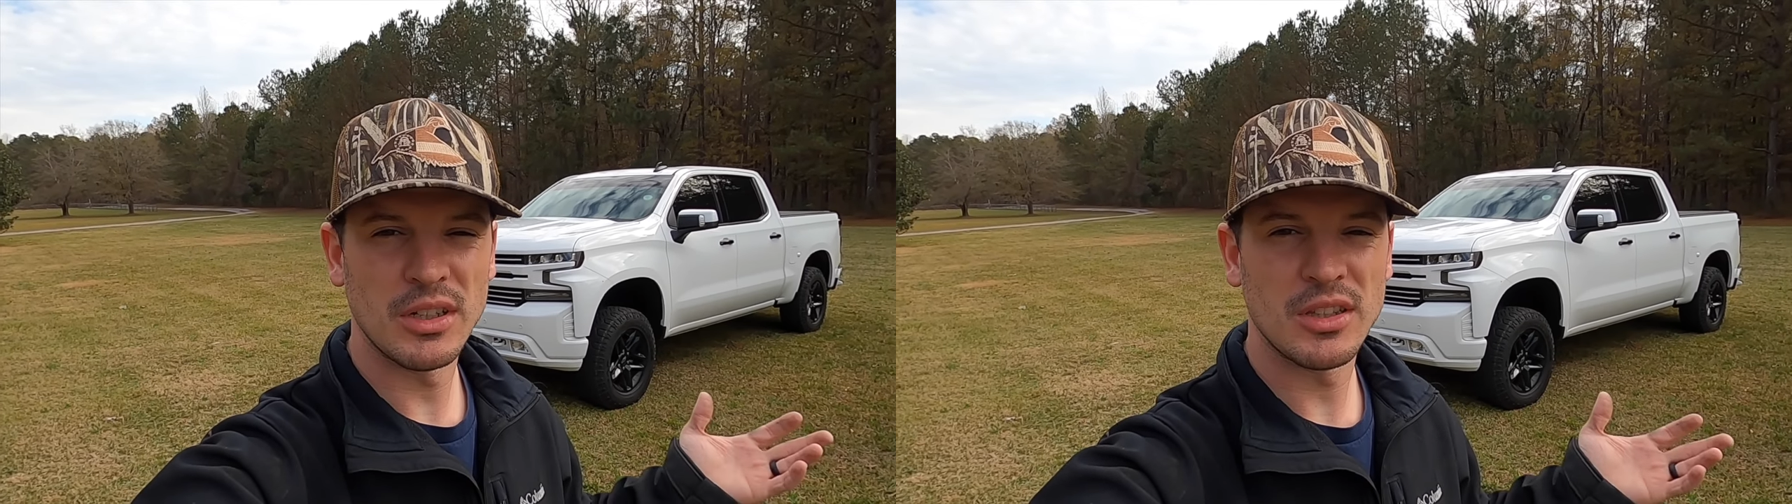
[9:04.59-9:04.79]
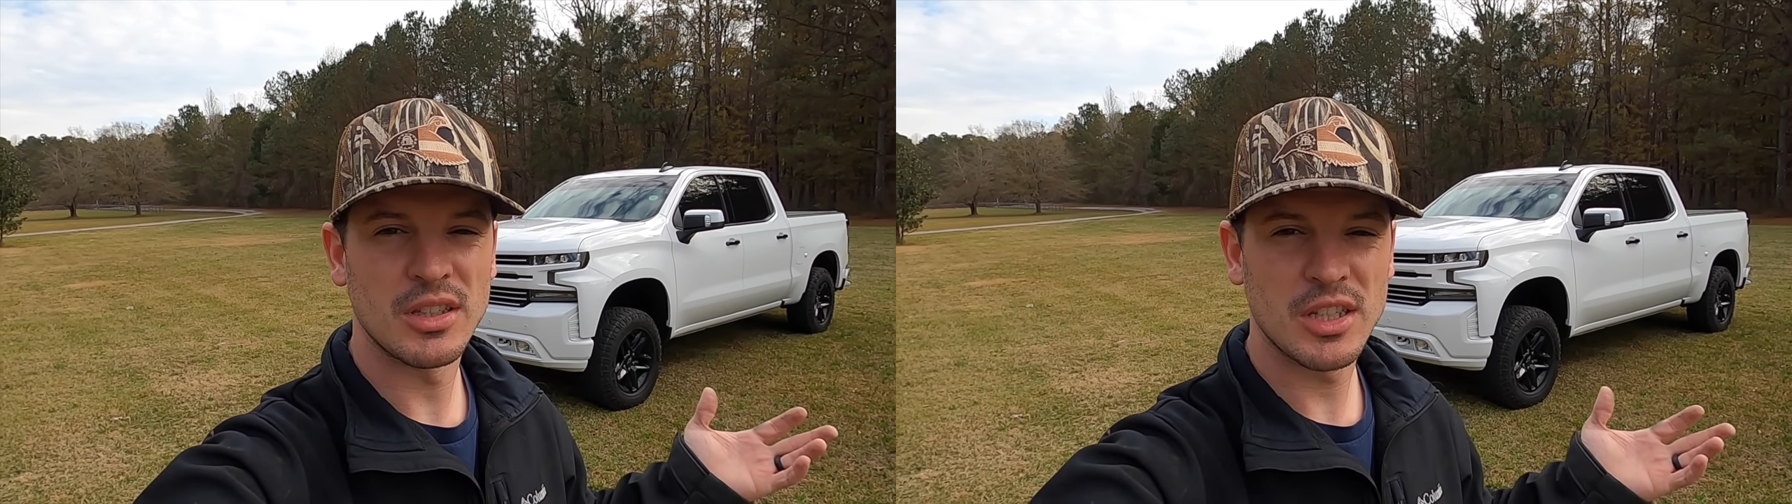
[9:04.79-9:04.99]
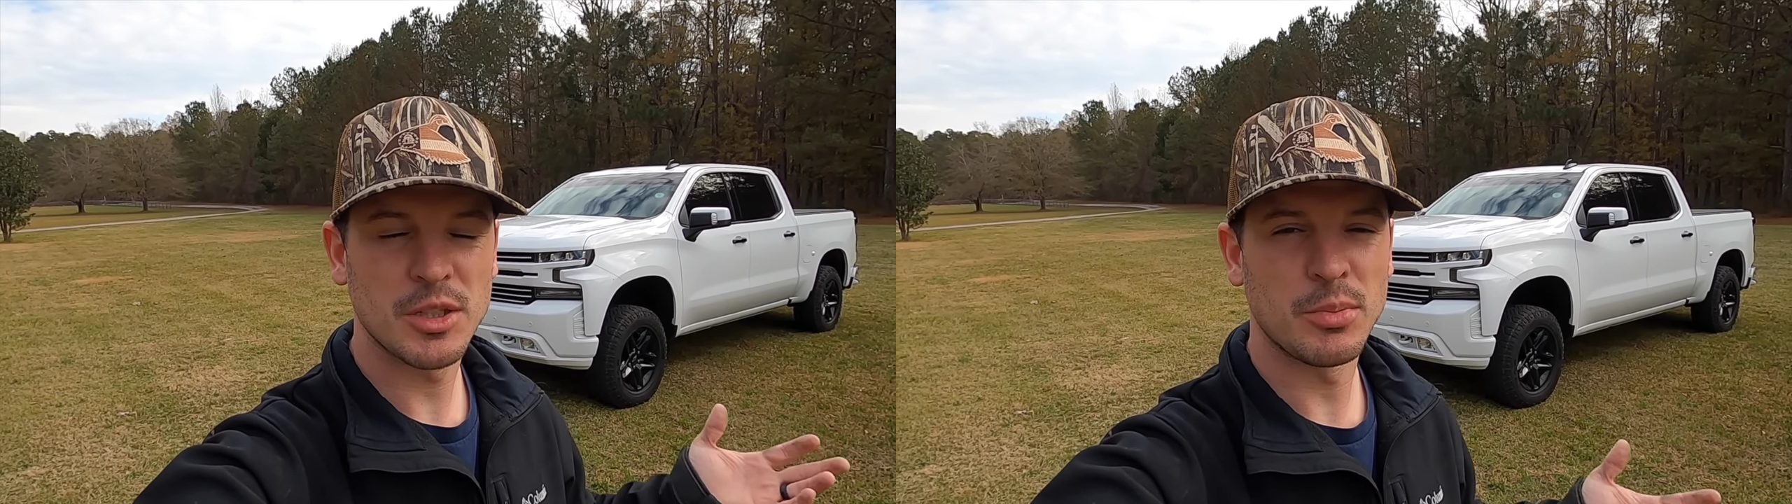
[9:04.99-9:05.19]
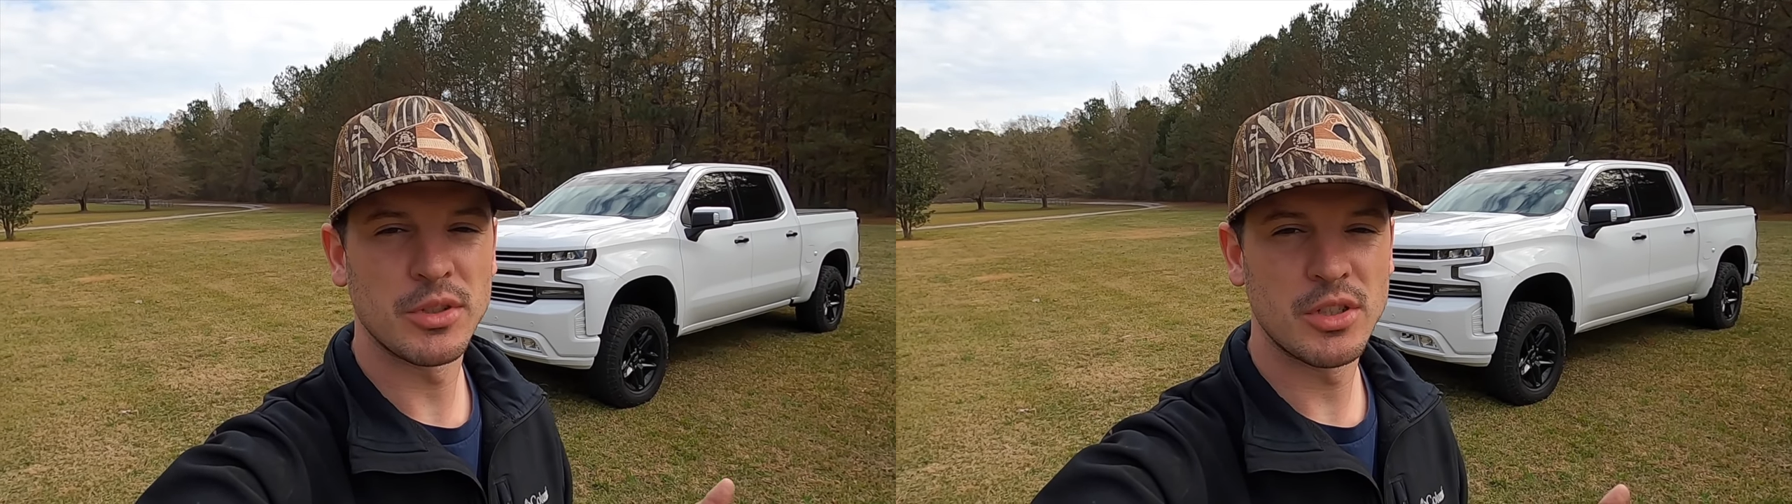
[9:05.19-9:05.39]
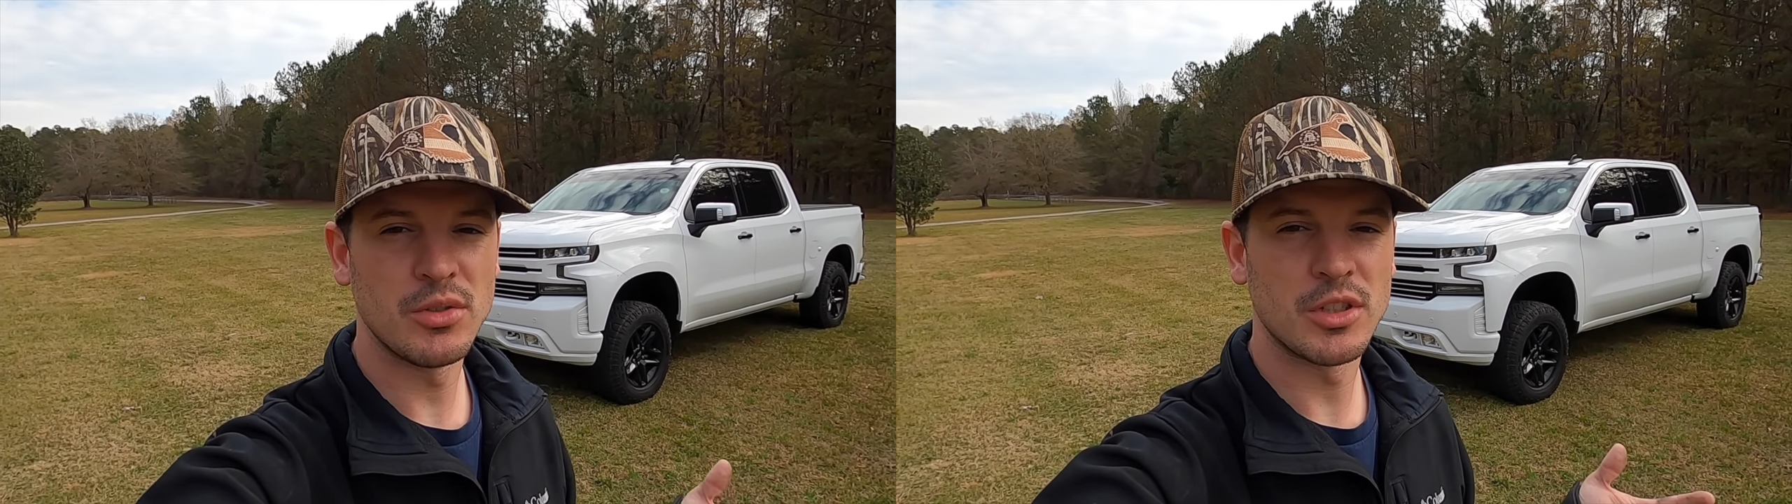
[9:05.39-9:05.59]
the six
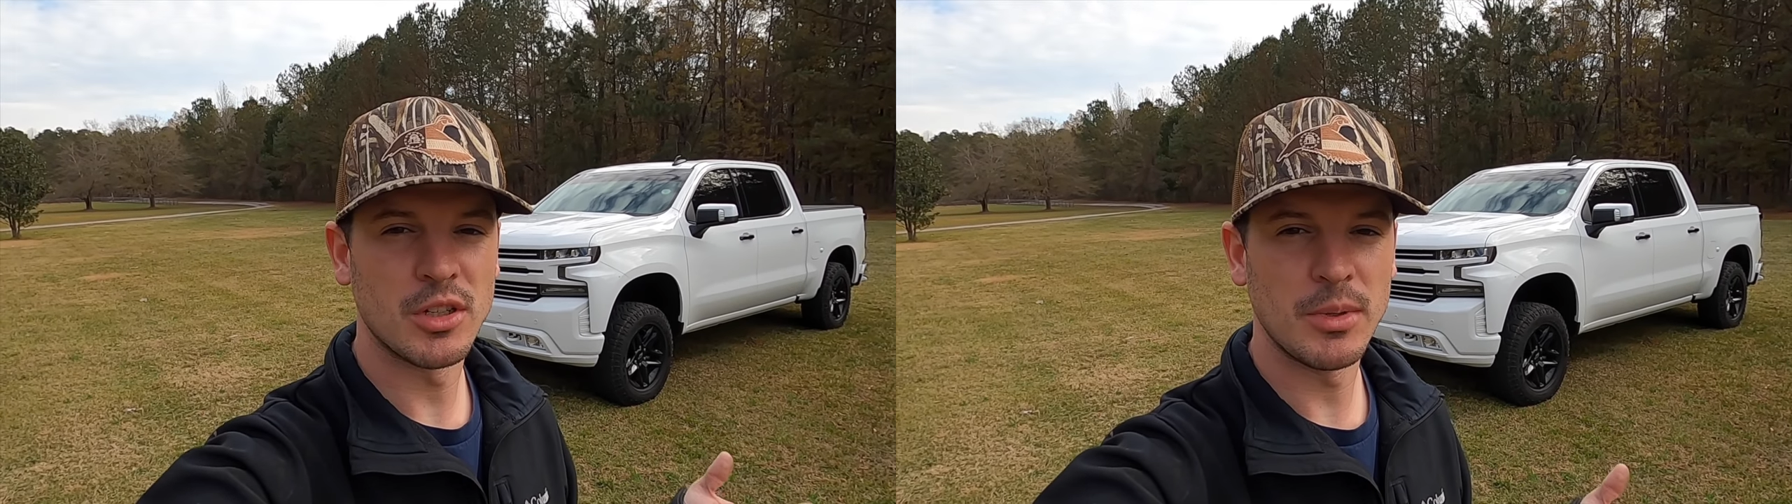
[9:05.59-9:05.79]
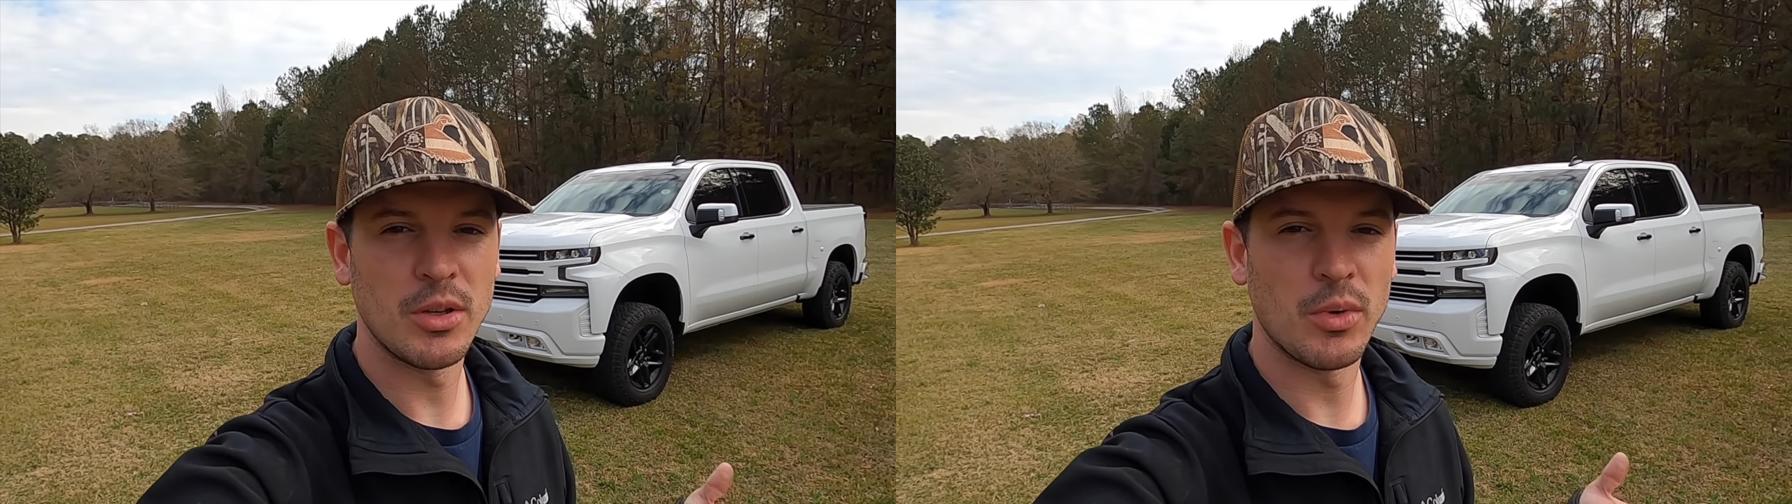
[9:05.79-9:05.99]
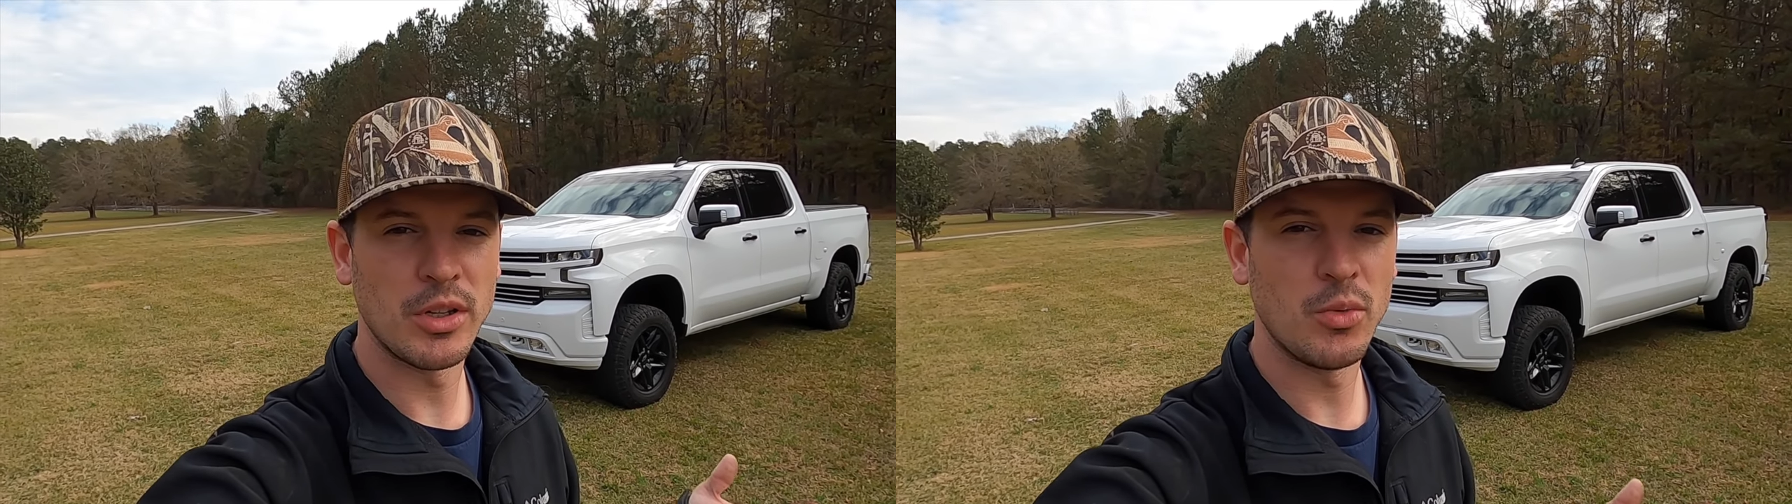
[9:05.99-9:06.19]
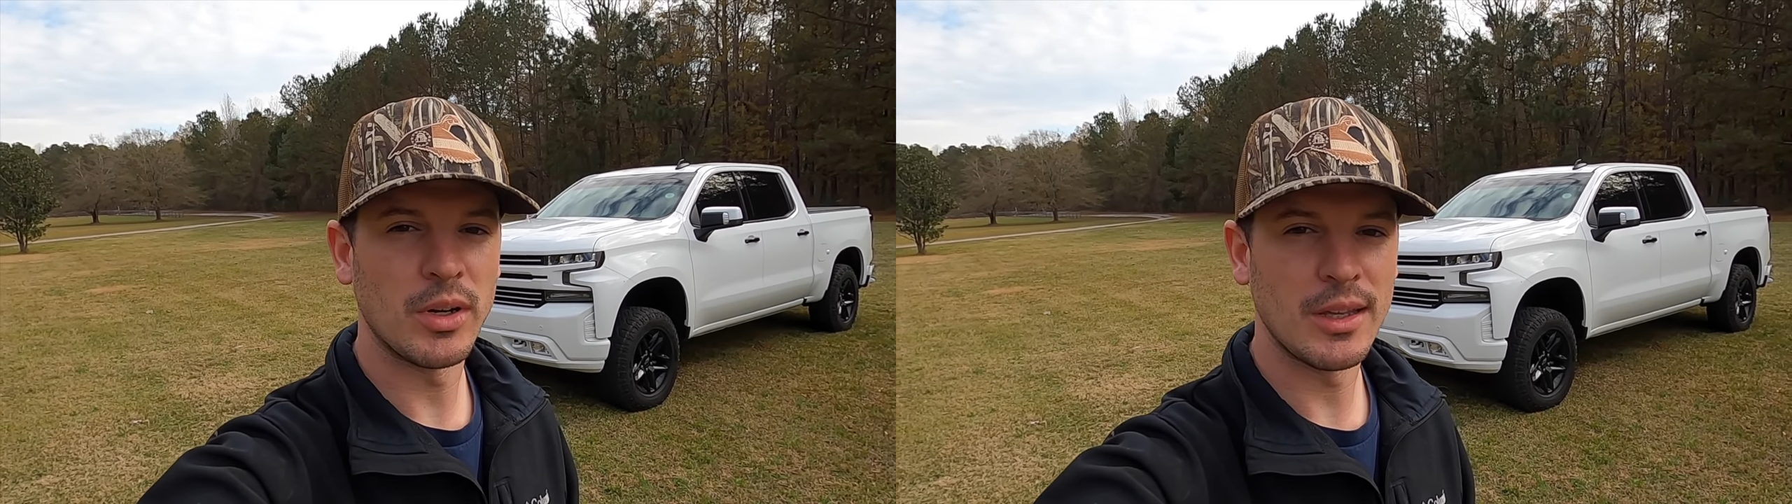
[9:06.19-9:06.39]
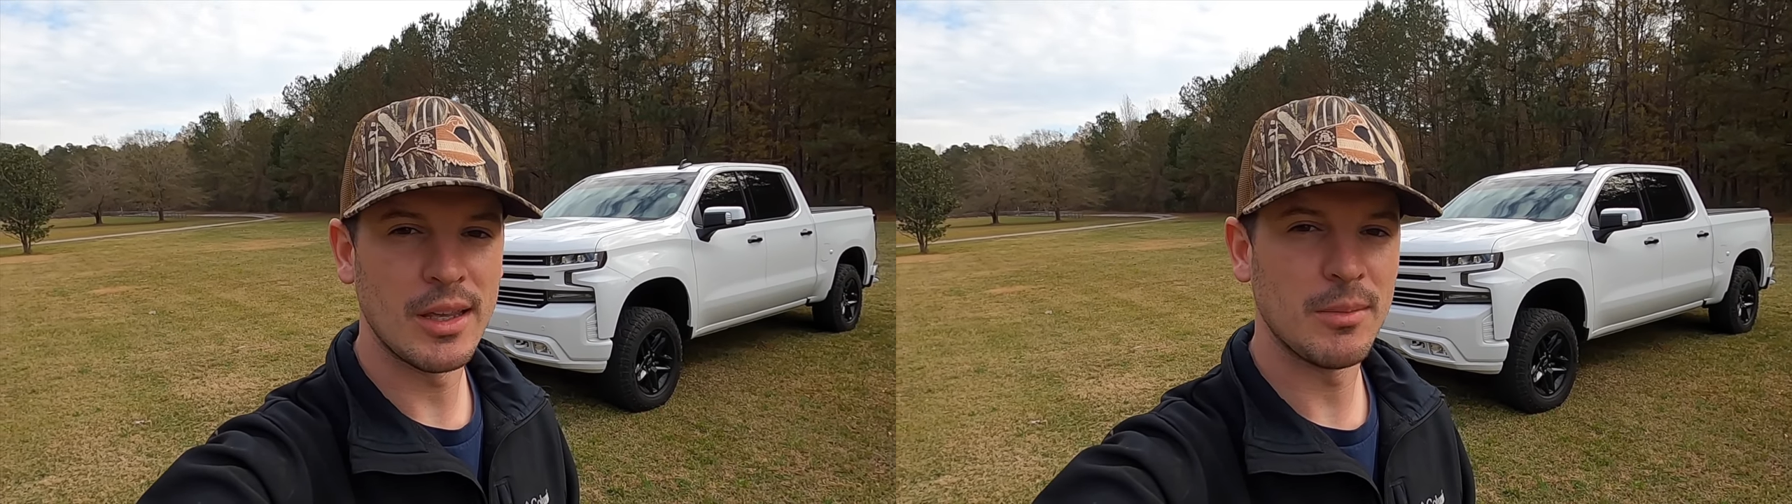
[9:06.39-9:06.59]
point two is gonna be the one you
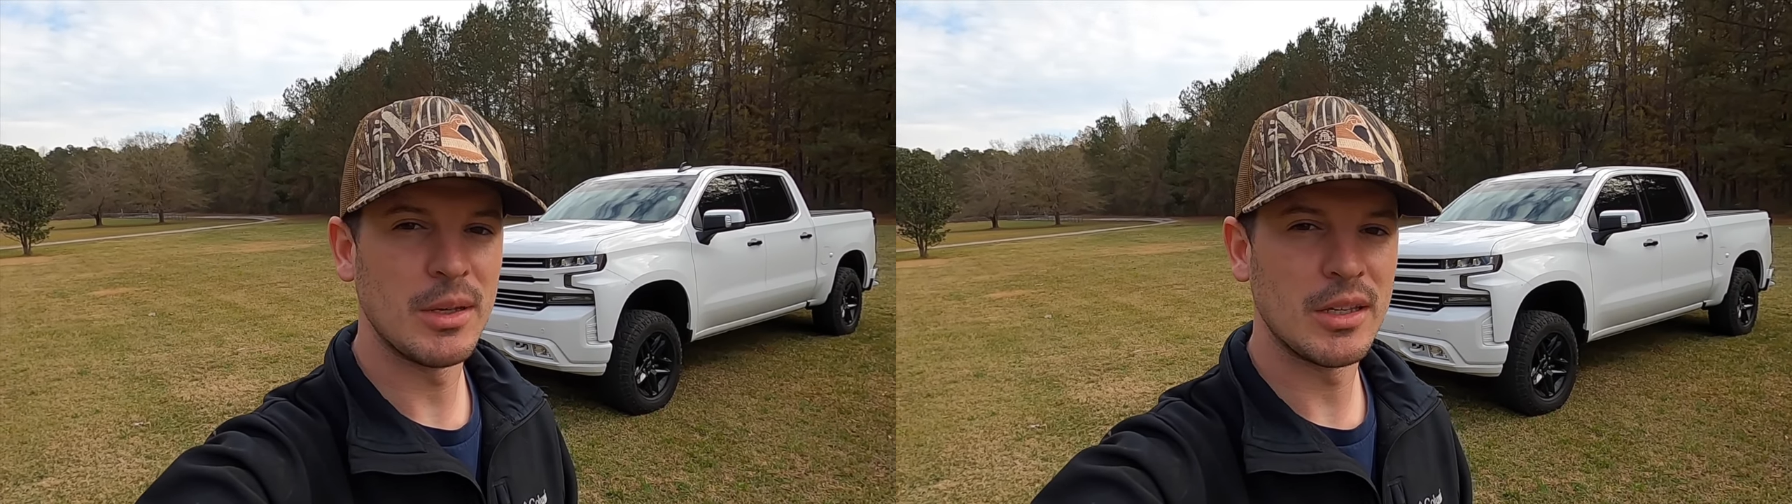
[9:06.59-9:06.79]
wanna get,